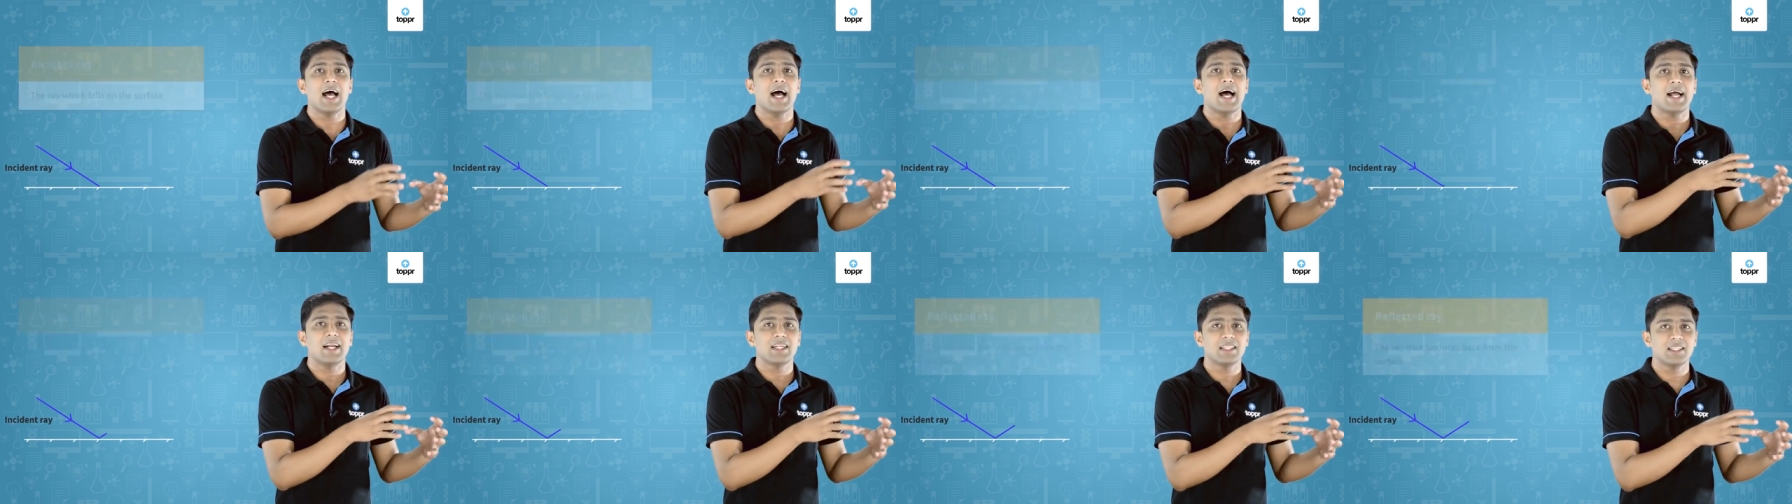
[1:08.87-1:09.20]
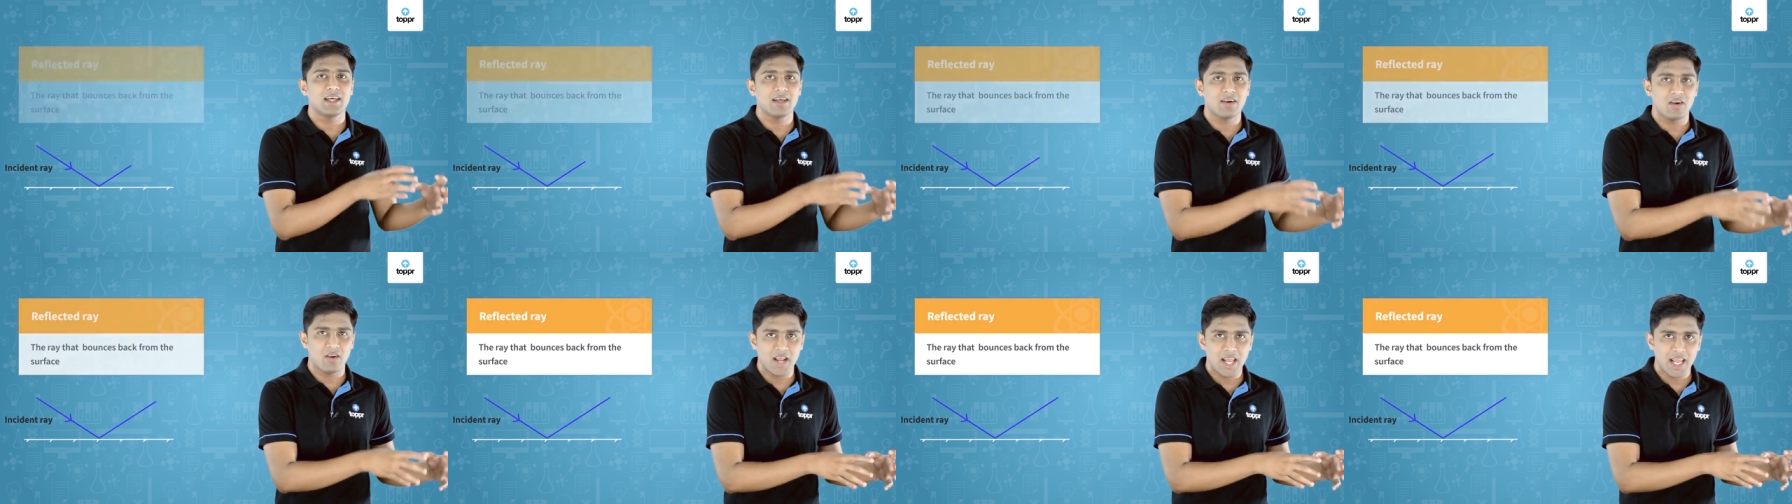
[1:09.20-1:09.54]
and
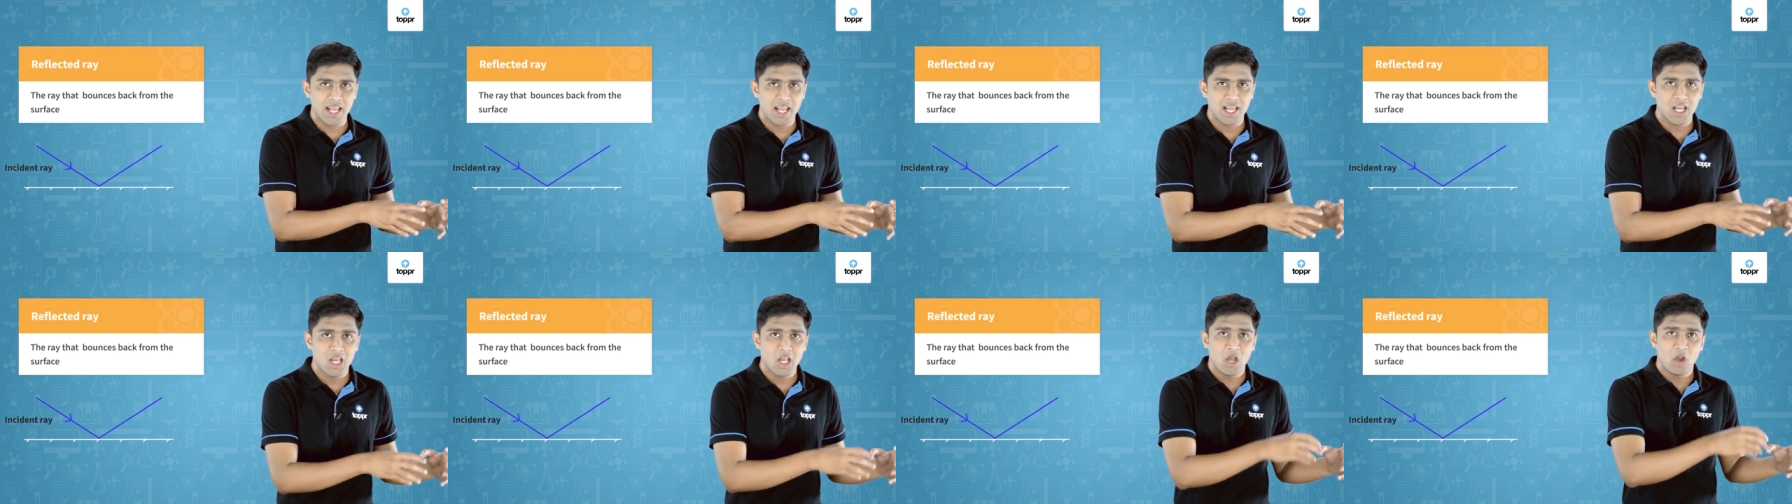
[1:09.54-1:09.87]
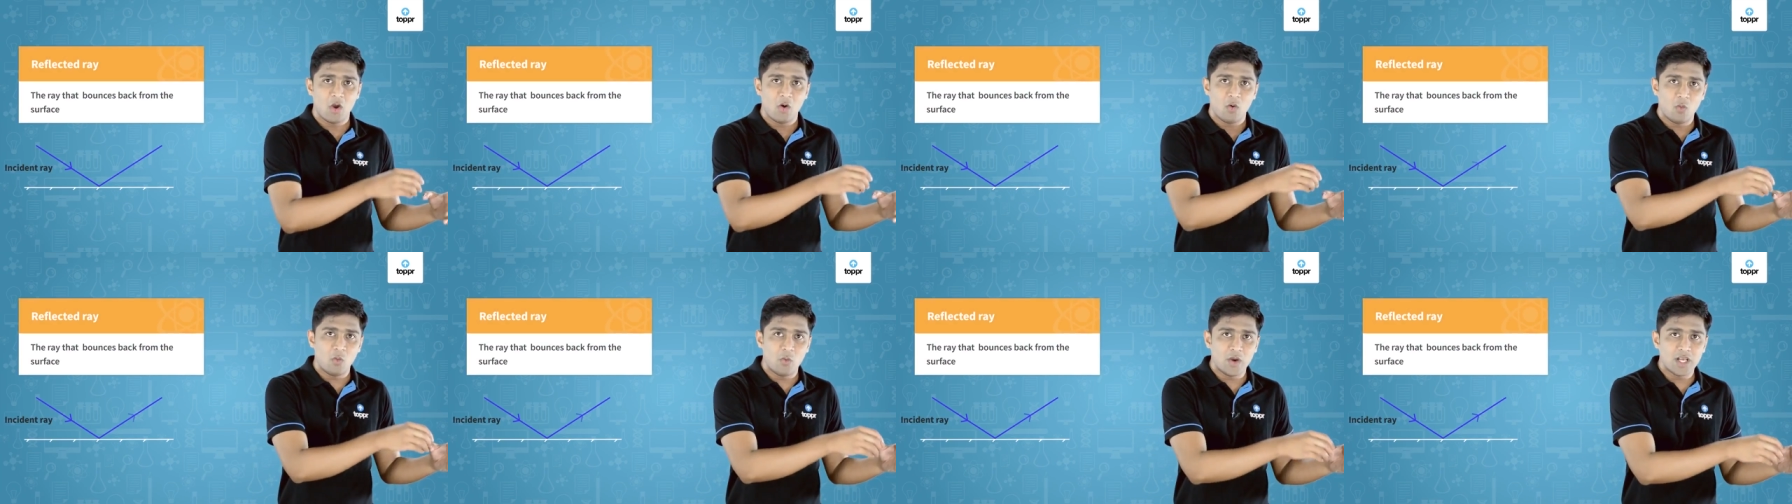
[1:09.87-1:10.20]
the ray
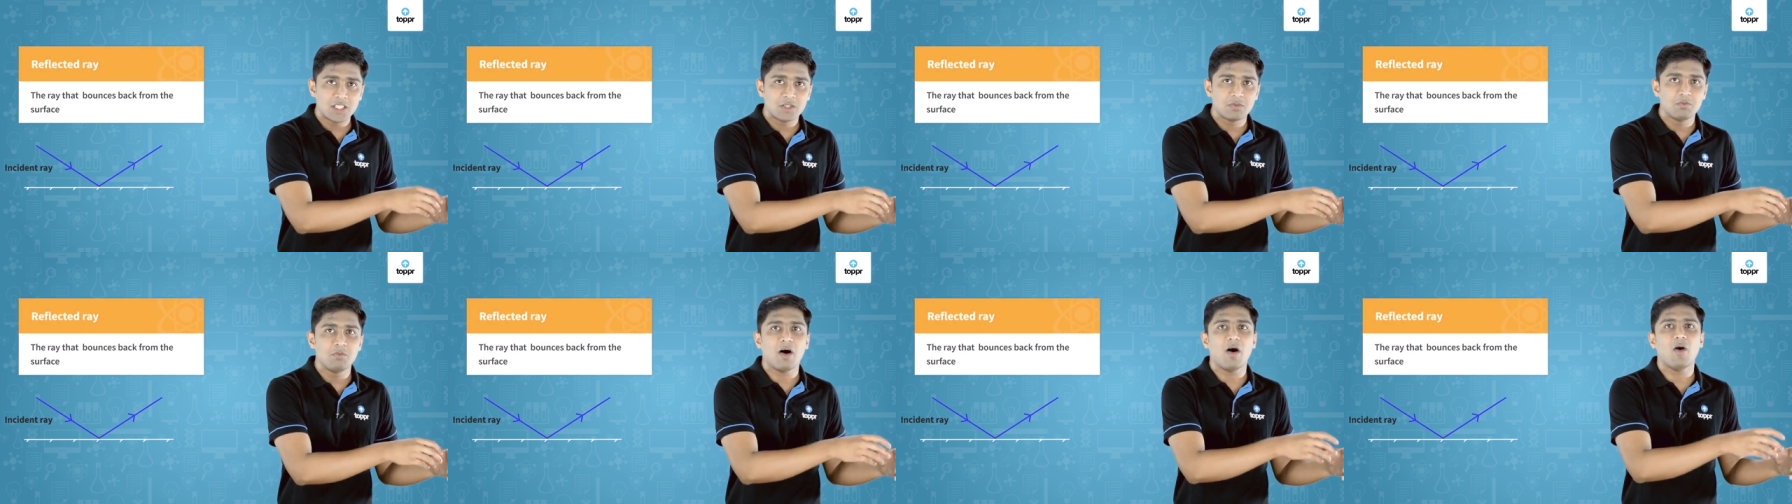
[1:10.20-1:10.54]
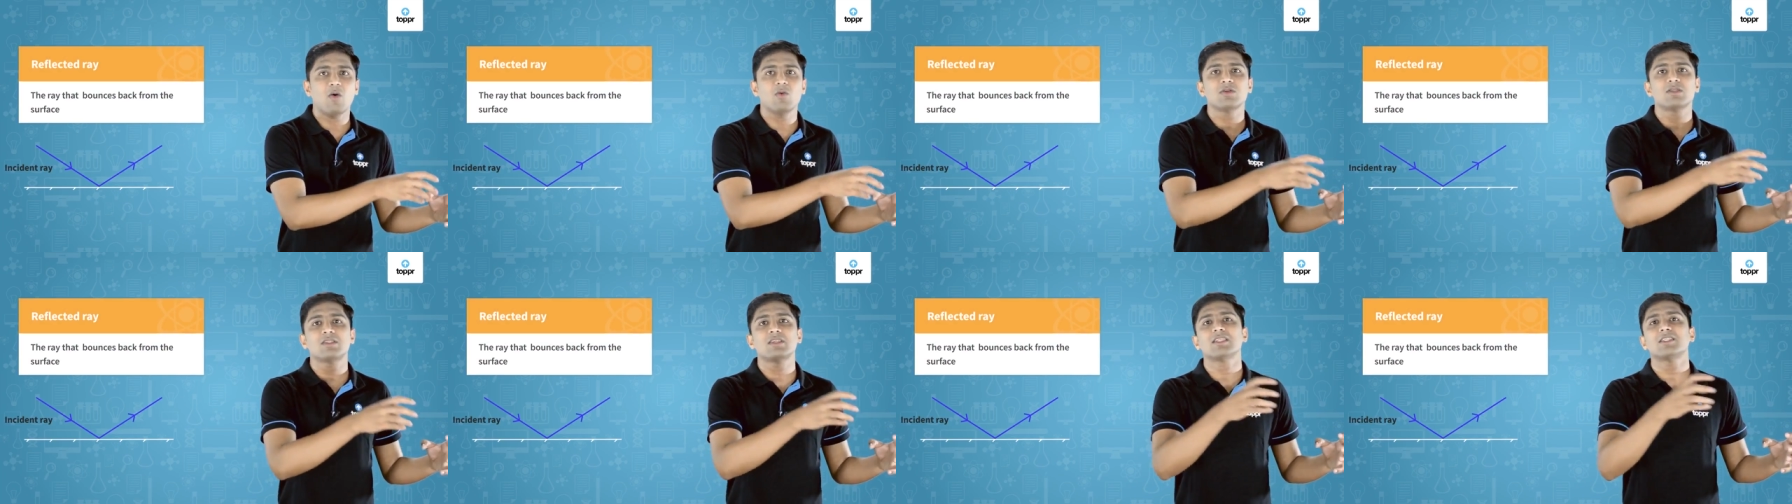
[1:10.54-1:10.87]
which
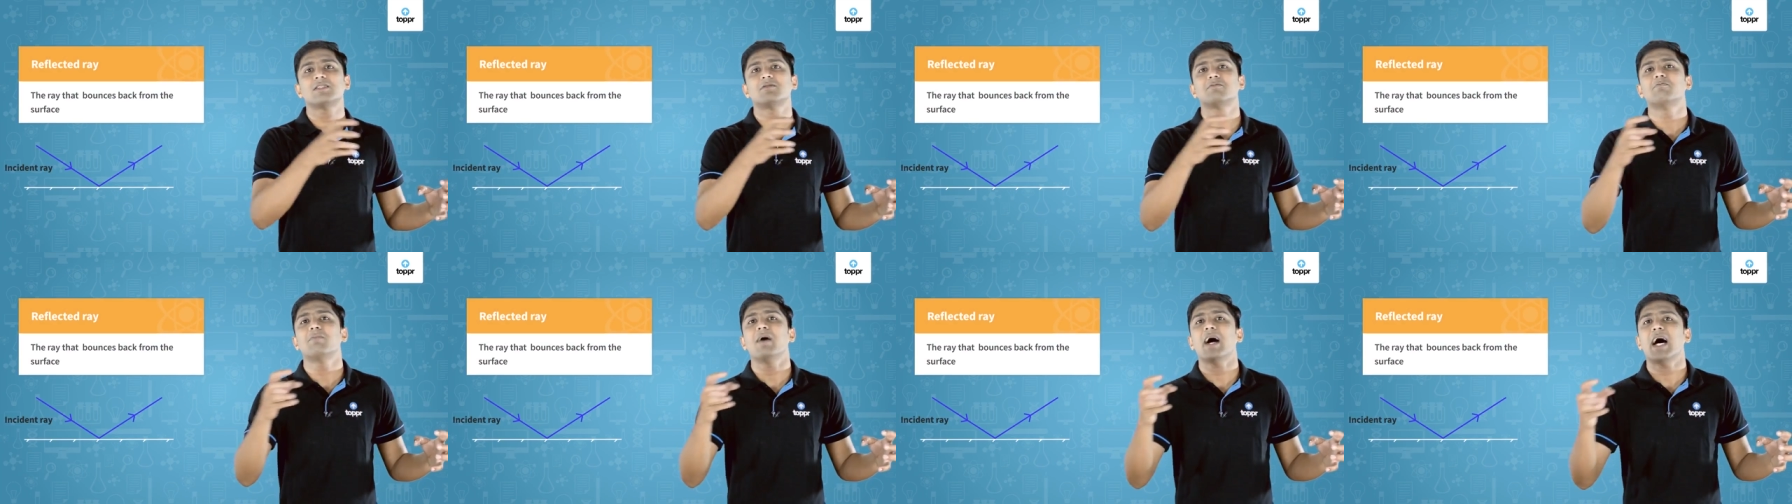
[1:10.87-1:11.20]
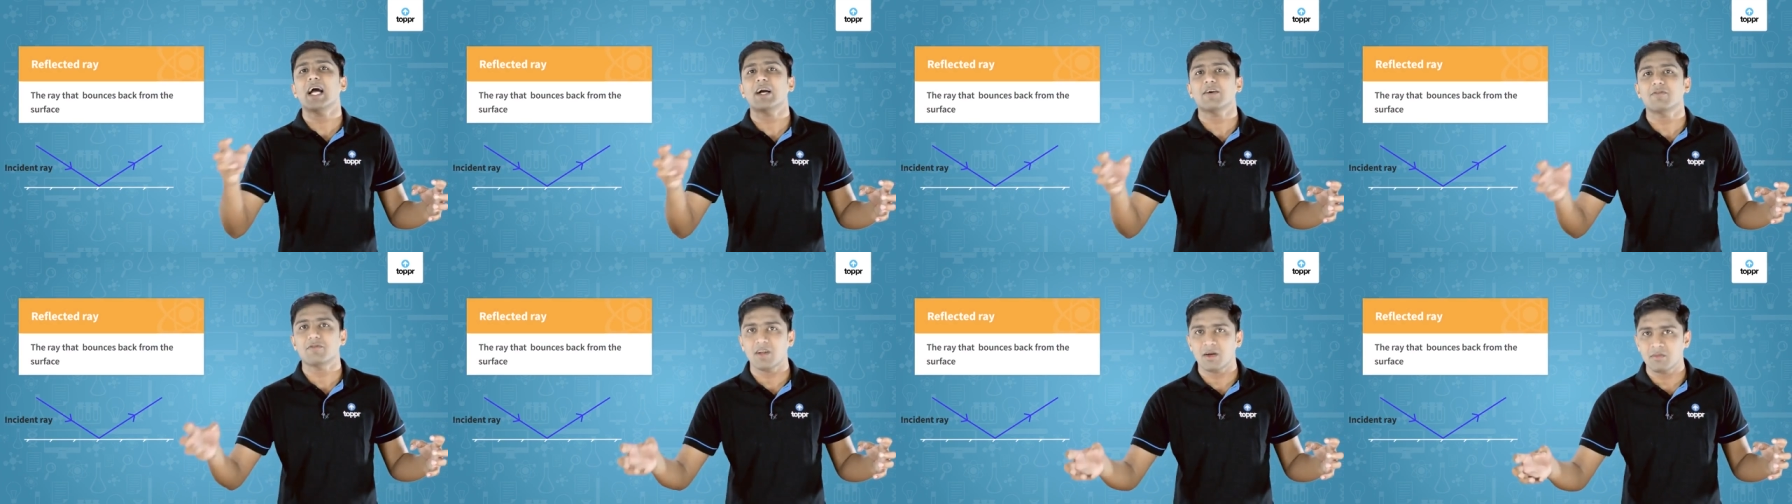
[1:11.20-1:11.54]
bounces
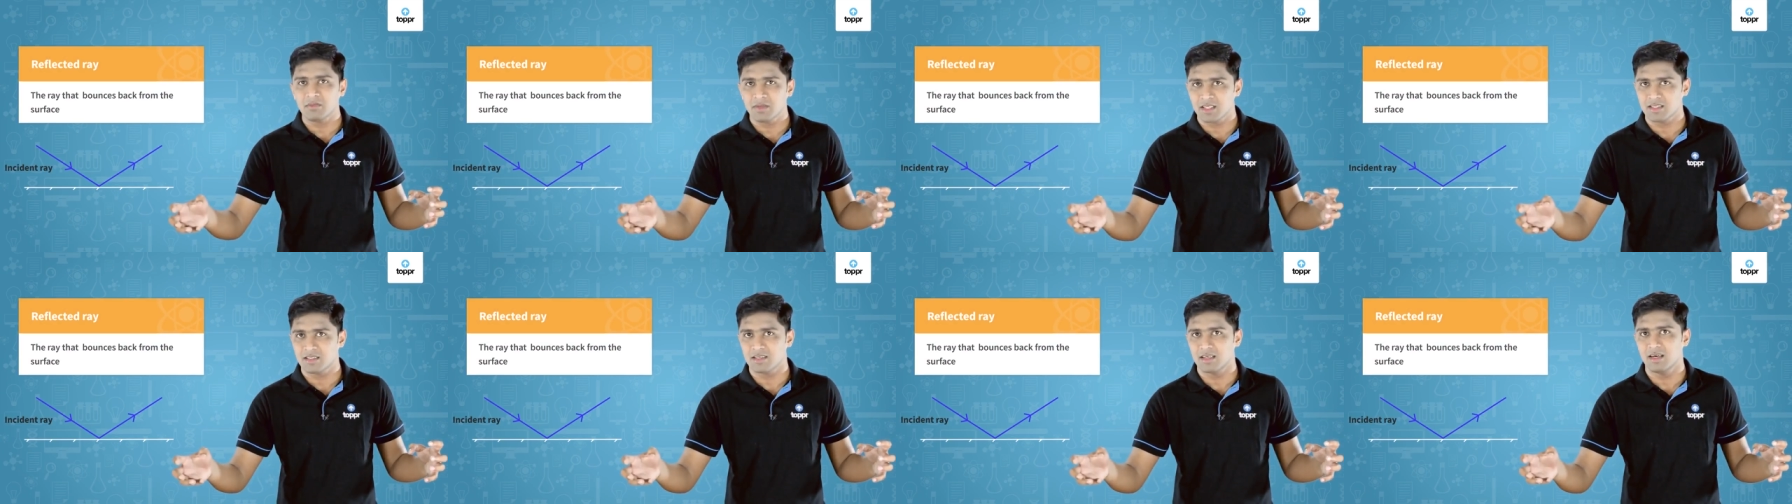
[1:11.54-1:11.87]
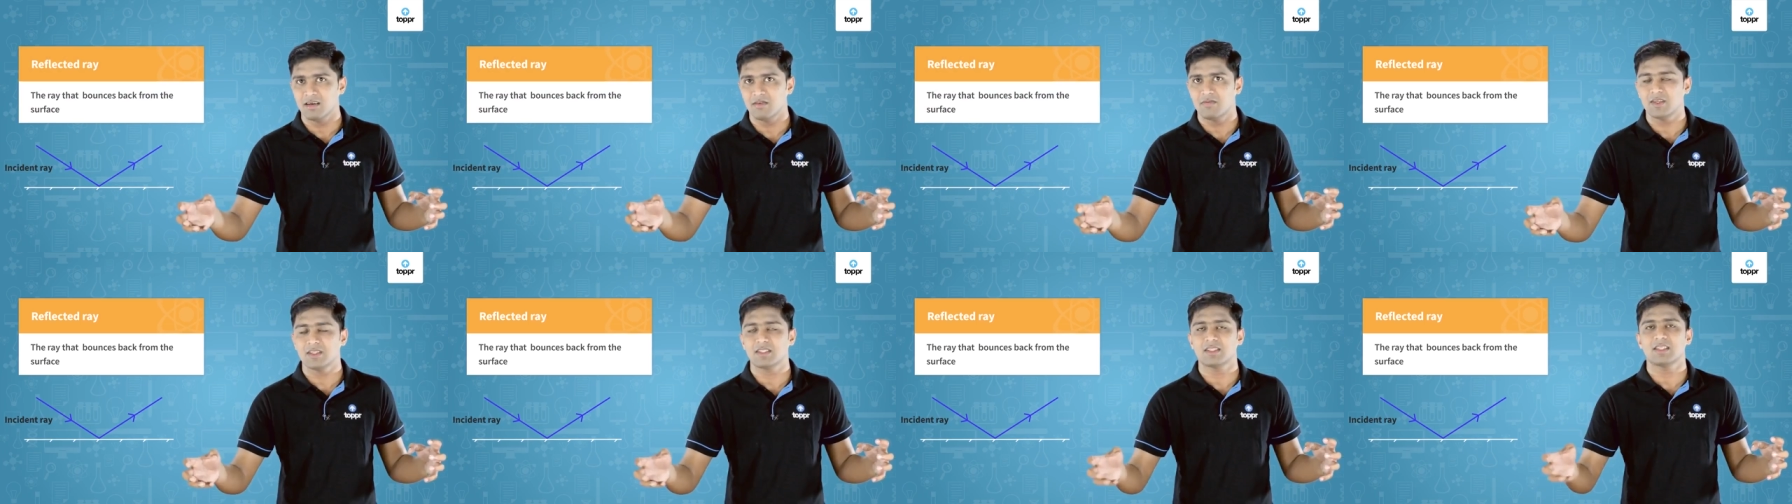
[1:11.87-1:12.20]
back from the
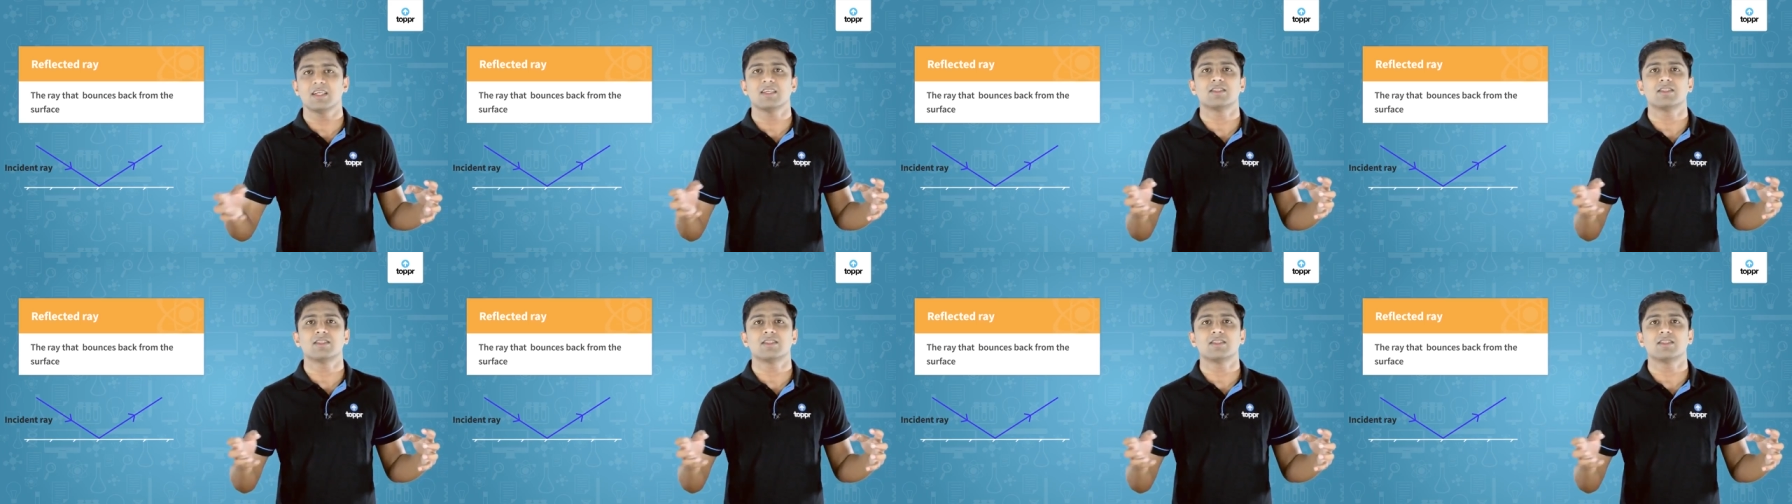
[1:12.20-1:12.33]
surface